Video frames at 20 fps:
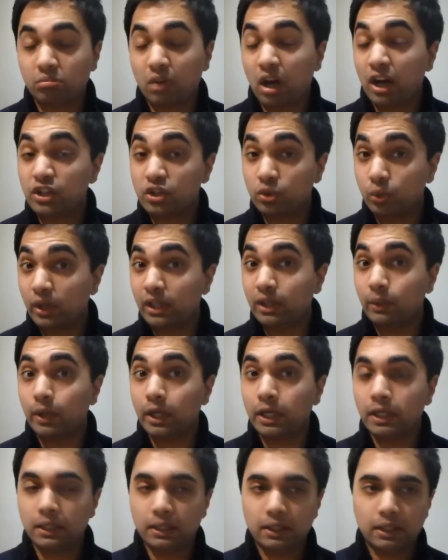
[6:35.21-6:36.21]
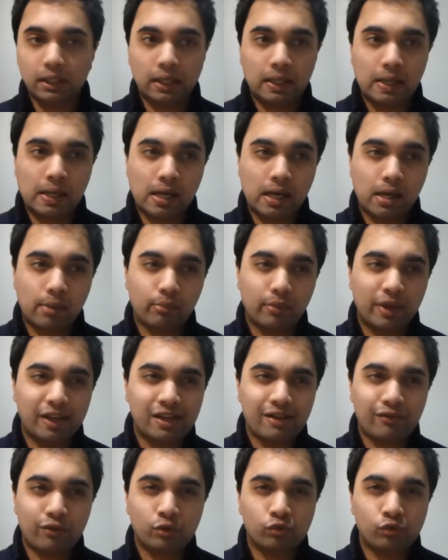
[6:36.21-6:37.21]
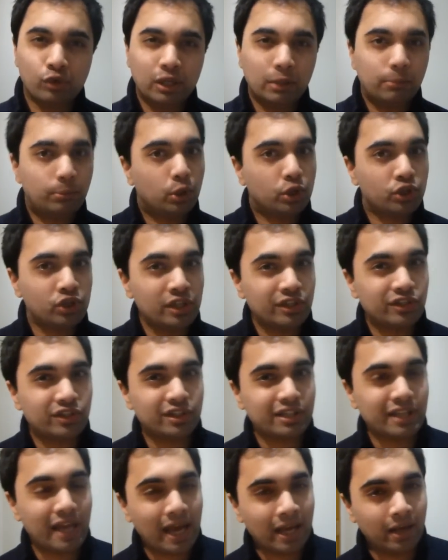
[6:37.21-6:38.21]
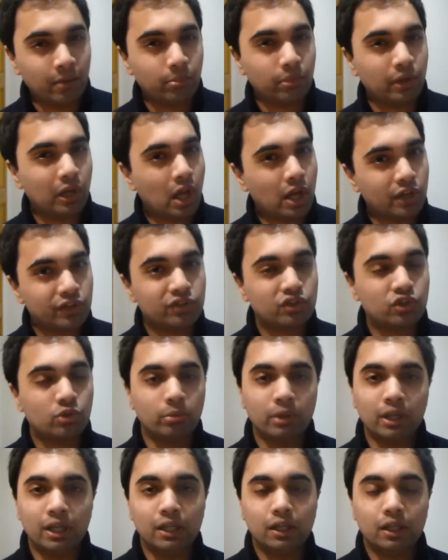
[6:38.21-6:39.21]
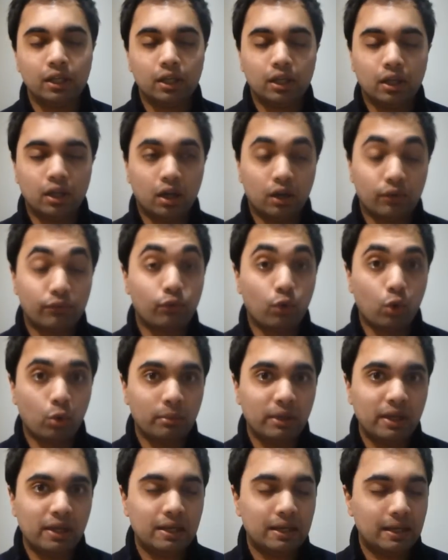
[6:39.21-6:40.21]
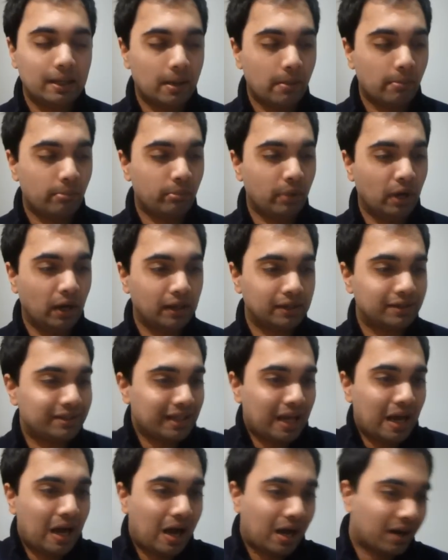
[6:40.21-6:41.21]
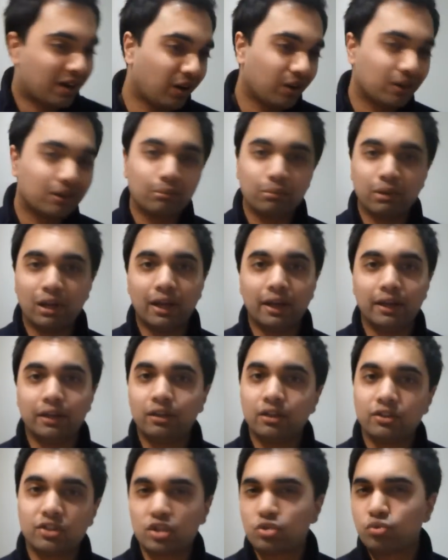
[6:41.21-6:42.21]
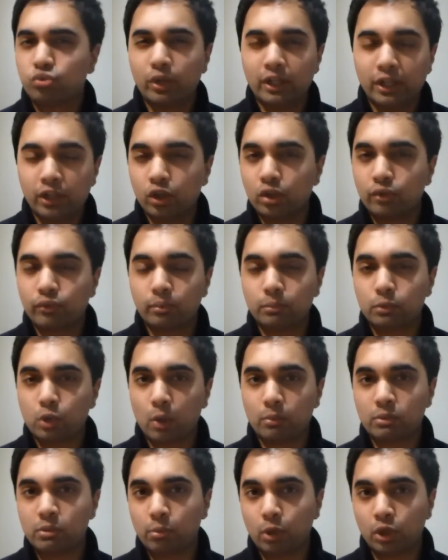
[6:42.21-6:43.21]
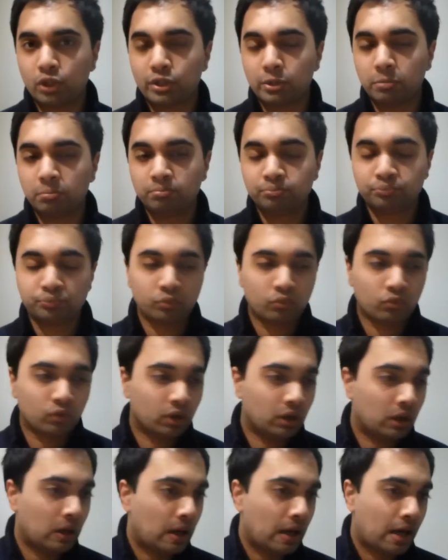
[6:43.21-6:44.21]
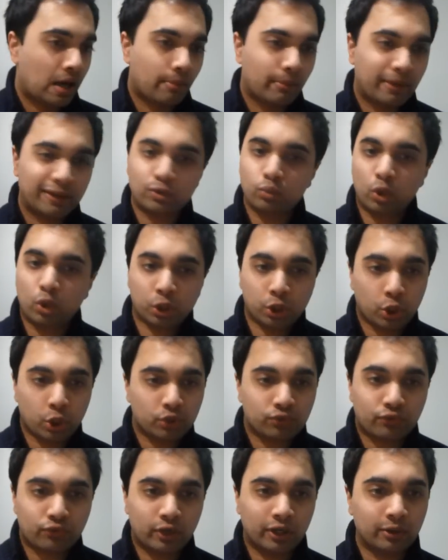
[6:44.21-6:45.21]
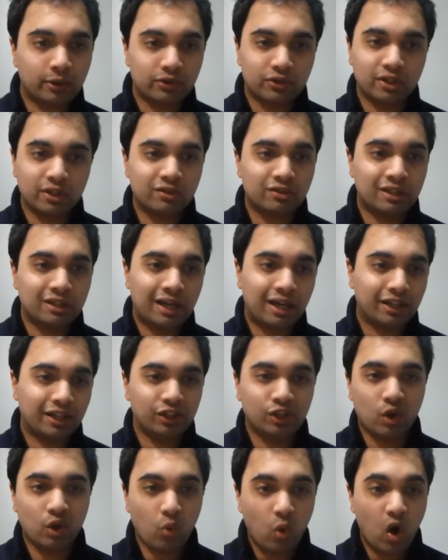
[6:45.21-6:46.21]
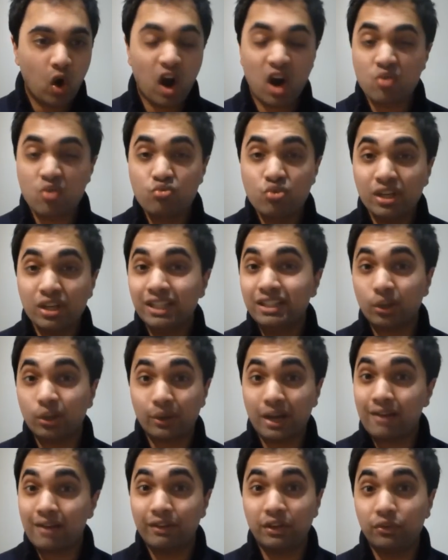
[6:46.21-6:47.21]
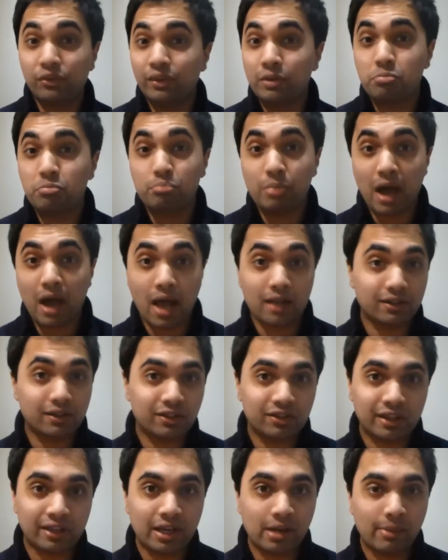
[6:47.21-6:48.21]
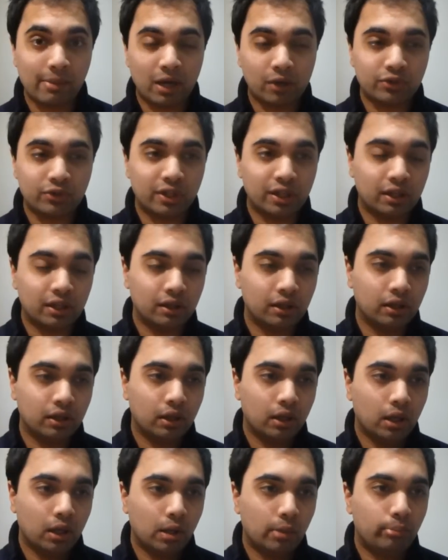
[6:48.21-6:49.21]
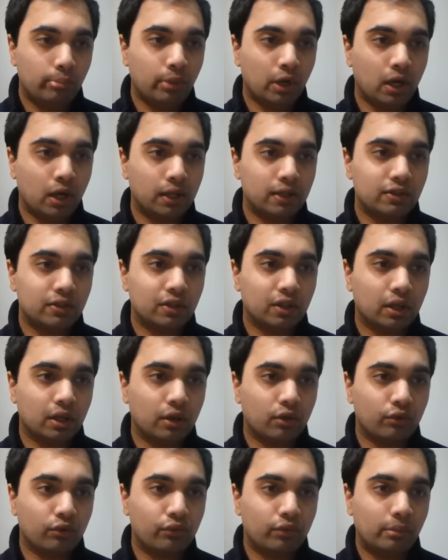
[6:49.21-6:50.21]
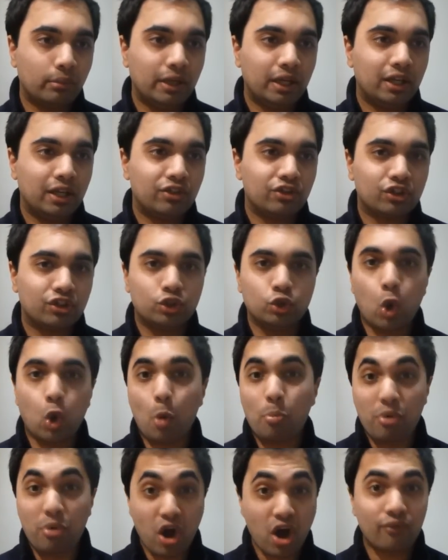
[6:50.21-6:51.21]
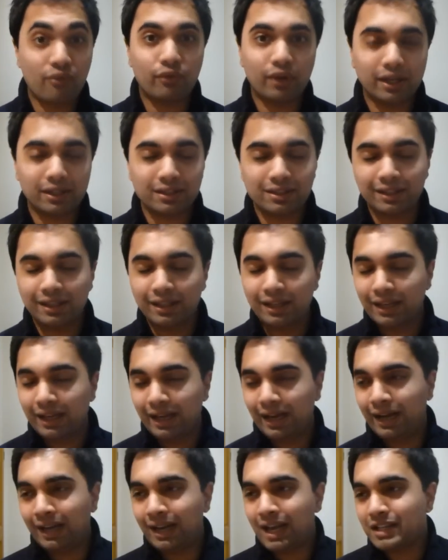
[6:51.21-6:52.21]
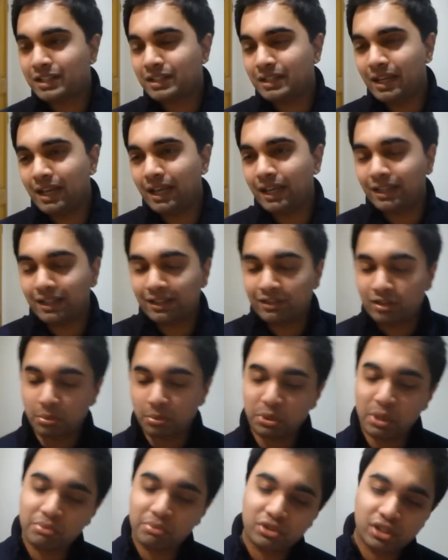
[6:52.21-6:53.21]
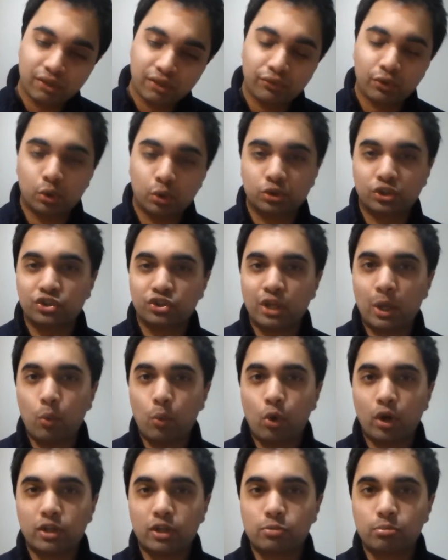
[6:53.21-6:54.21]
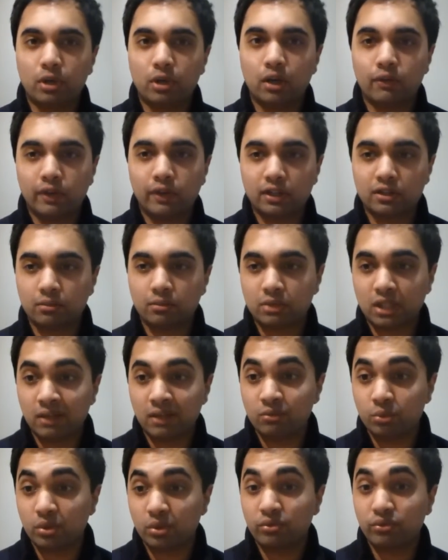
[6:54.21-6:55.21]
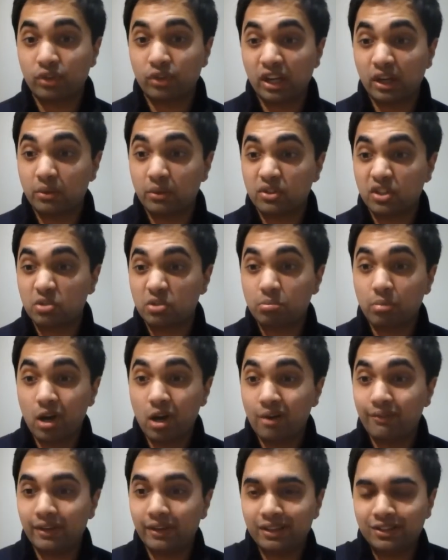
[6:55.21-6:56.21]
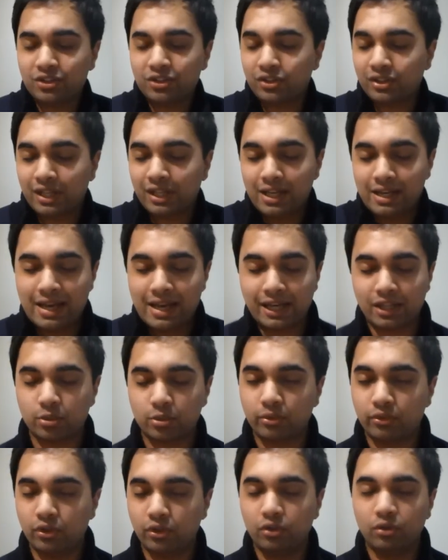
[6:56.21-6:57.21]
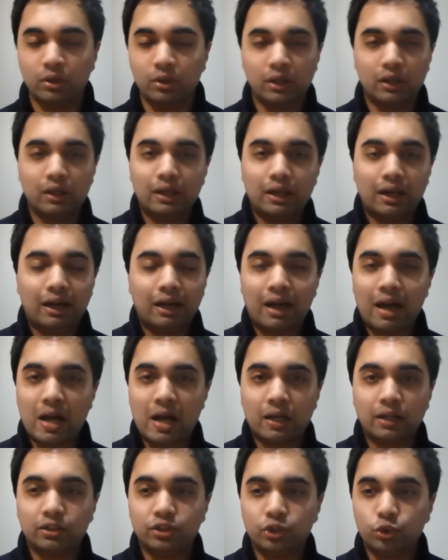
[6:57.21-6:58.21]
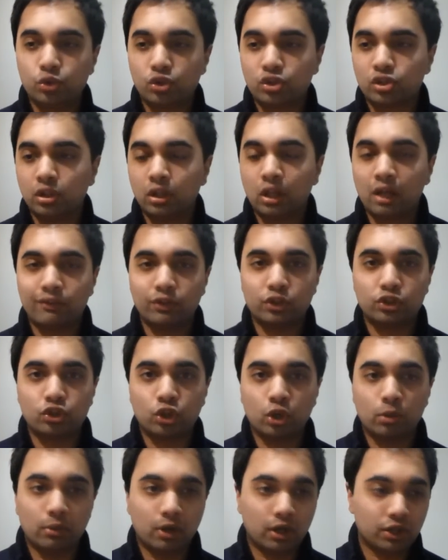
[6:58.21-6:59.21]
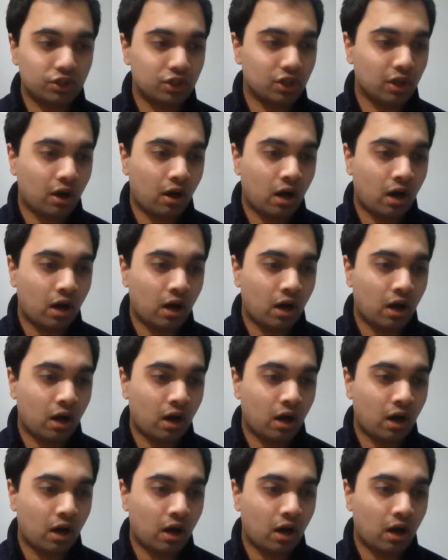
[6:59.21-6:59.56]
I do anyway. It never really pushes 10 plus to me, for me, but I can't complain because it's really good from top to bottom. It's one of those fragrances that, you know what, I really don't have anything bad to say about it, but for me it's just not perfect, and it's sometimes difficult to say what is perfect. Sometimes when a fragrance is perfect, it just connects with you and you just love it so much.